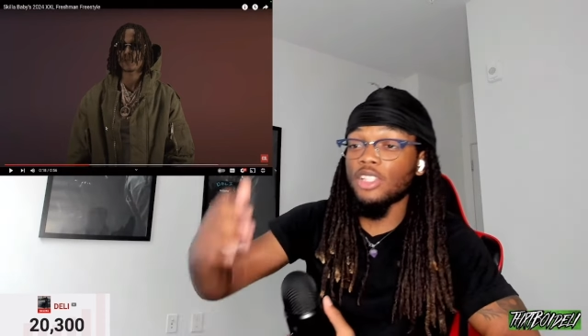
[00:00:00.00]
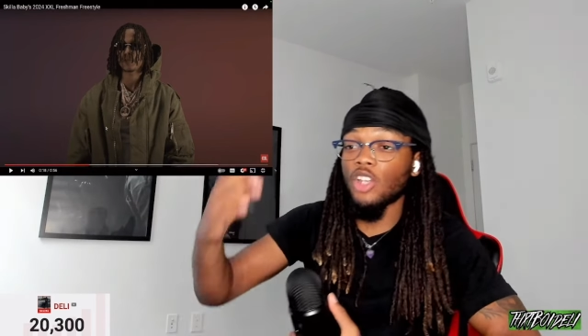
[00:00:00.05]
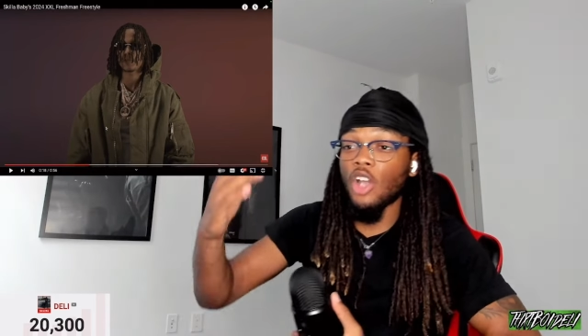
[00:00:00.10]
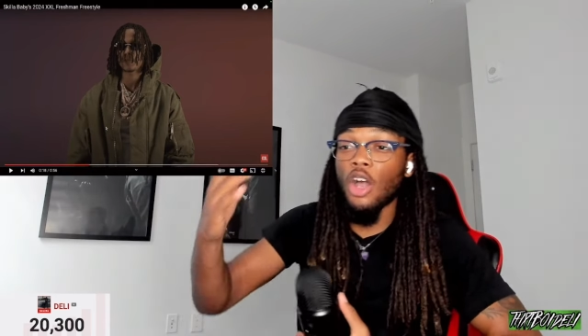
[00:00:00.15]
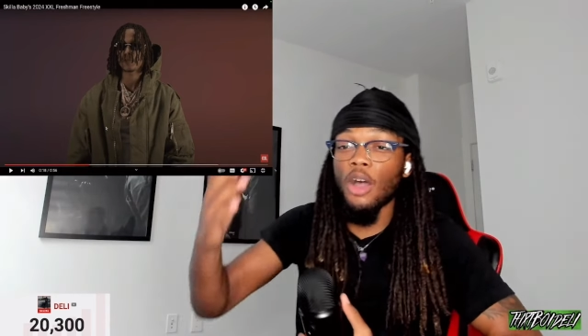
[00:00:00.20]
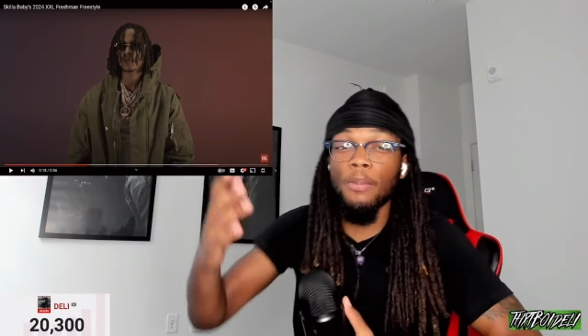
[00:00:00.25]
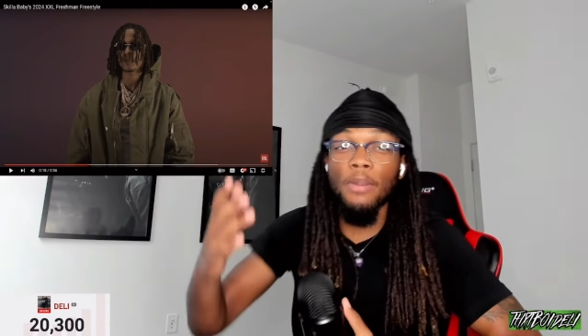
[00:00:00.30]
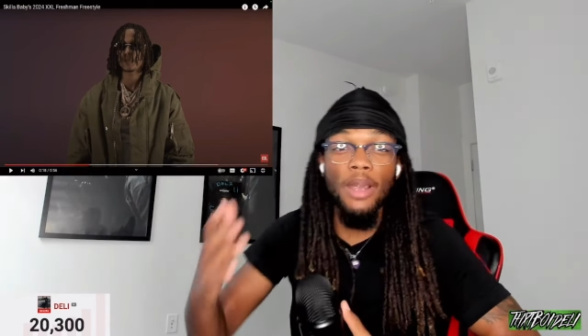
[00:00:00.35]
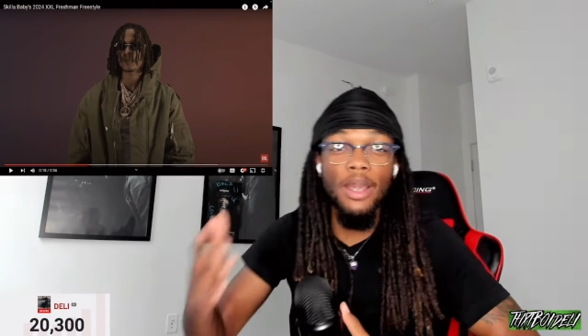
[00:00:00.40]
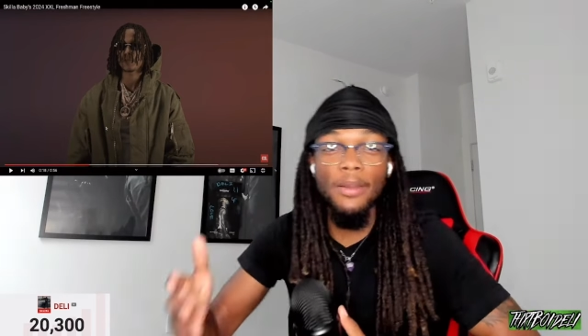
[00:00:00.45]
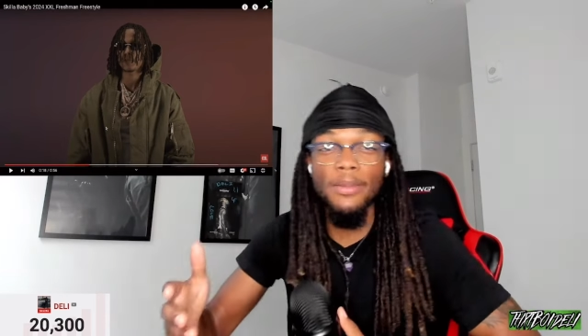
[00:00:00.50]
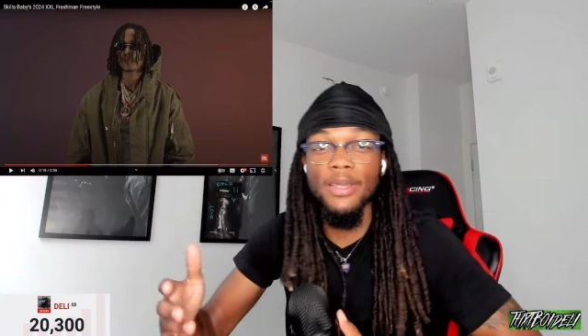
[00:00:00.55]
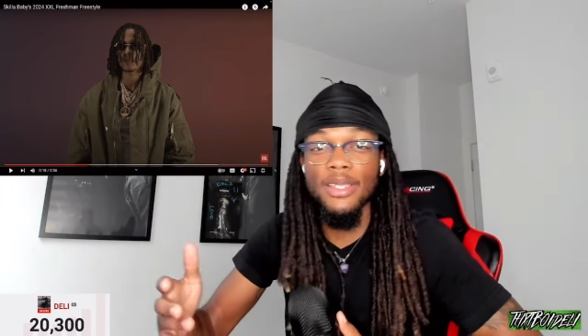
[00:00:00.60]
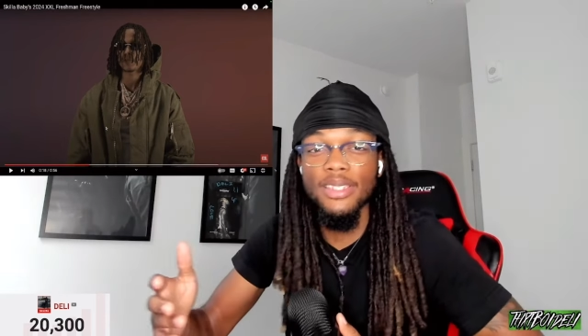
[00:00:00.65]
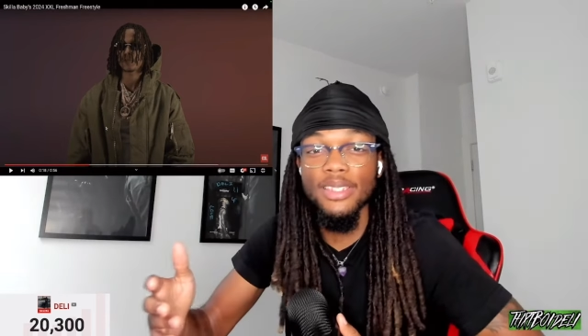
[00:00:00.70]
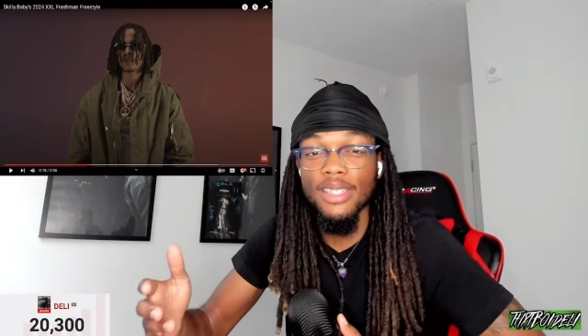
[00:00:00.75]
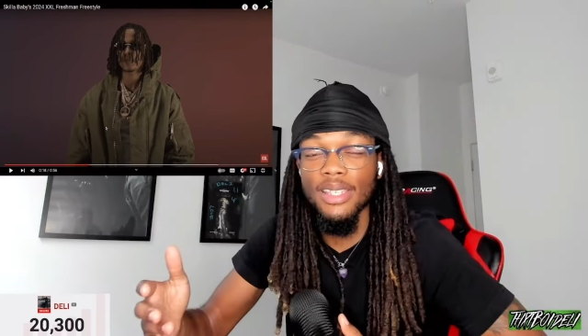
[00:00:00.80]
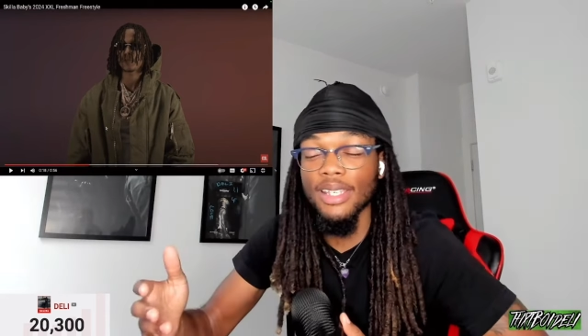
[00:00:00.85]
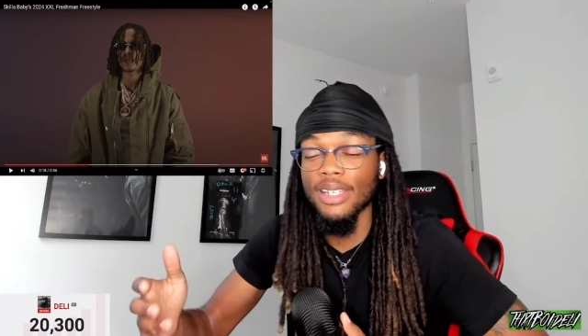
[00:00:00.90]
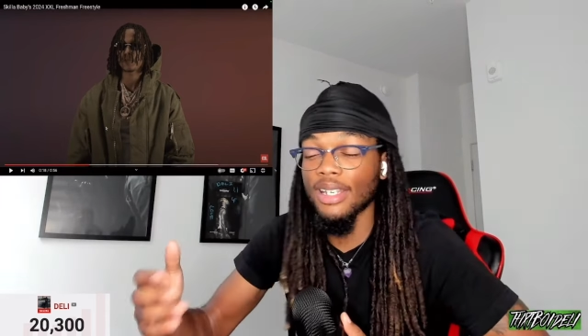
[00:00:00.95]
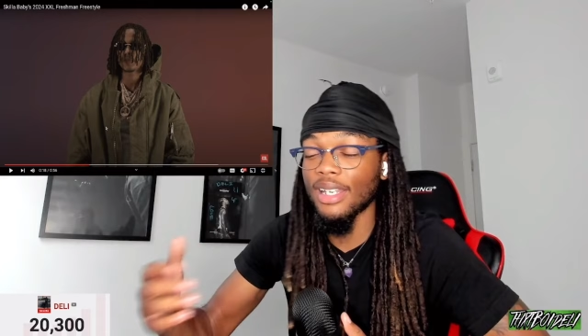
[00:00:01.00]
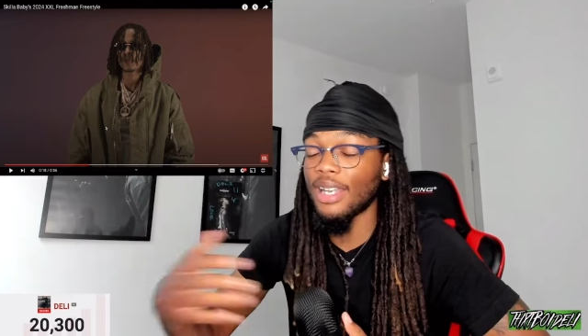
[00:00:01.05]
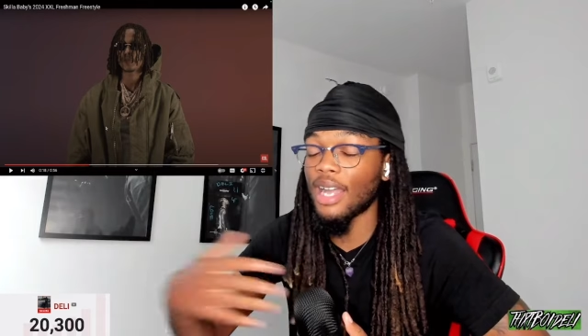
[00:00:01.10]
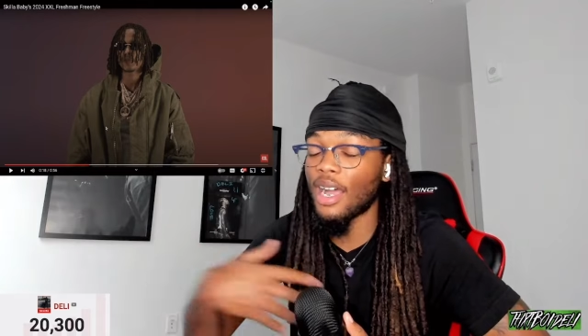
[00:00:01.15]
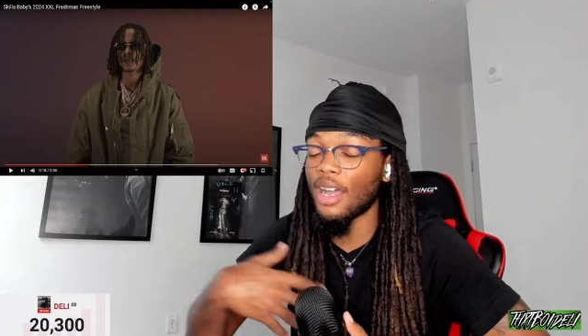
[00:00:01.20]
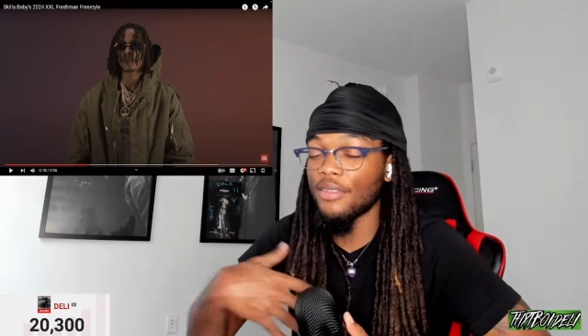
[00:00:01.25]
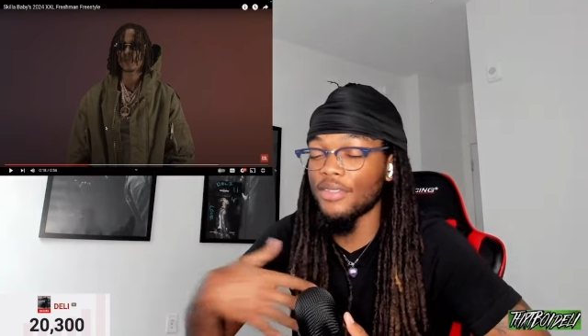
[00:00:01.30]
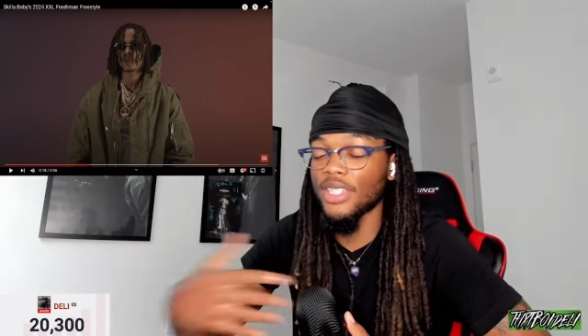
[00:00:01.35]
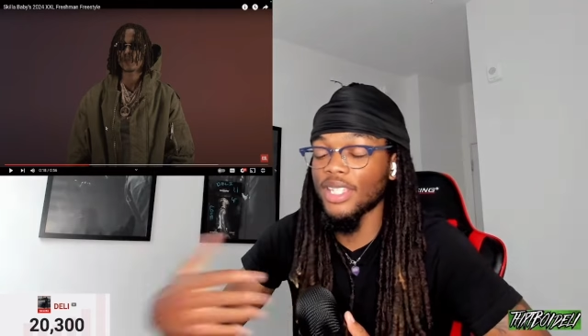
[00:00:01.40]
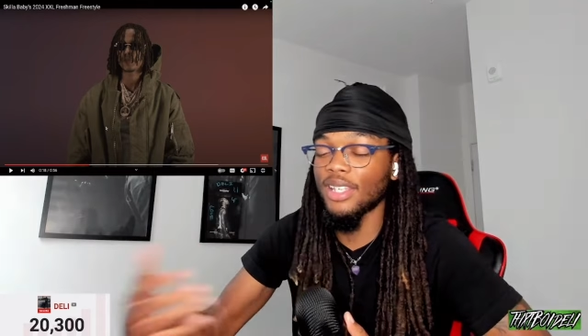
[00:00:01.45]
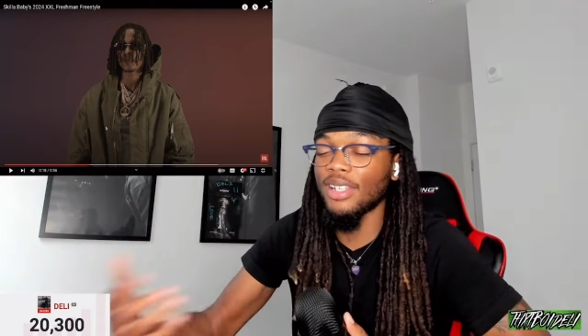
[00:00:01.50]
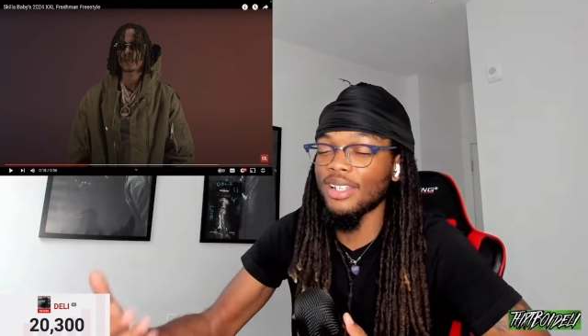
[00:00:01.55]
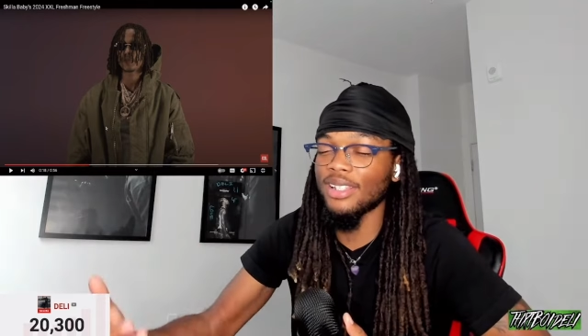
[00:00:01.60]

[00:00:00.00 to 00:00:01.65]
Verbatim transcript: y'all probably seen and I've seen.